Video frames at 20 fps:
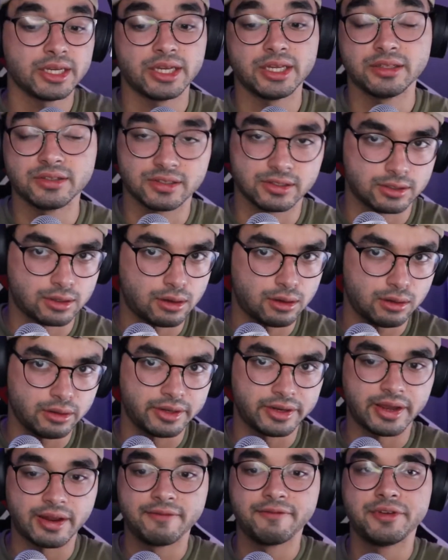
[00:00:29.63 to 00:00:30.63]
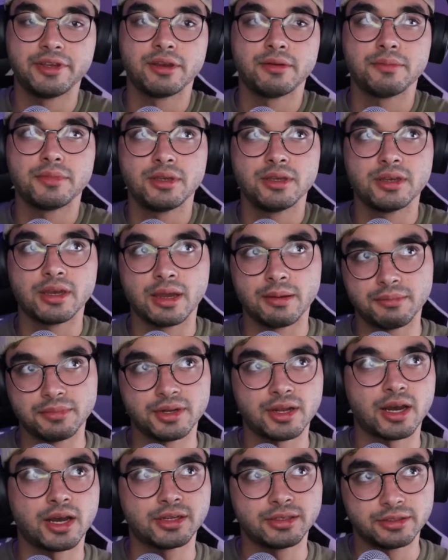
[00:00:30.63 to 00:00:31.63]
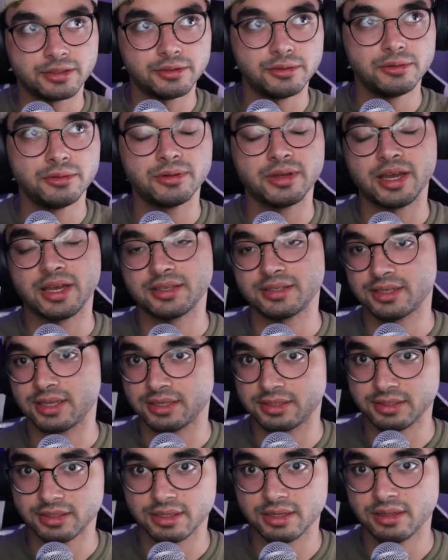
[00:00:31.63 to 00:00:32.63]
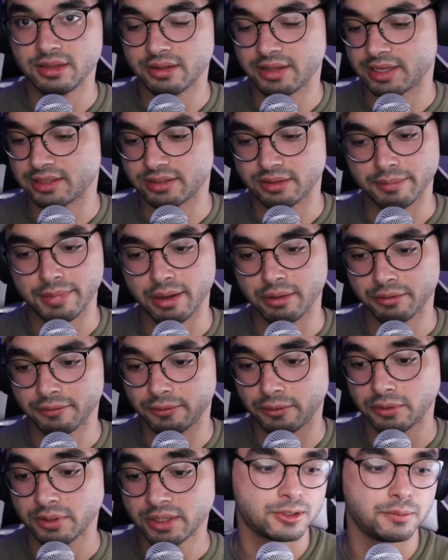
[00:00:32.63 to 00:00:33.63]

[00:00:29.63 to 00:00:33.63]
install an NVMe M dot two S S D. That's a mouthful.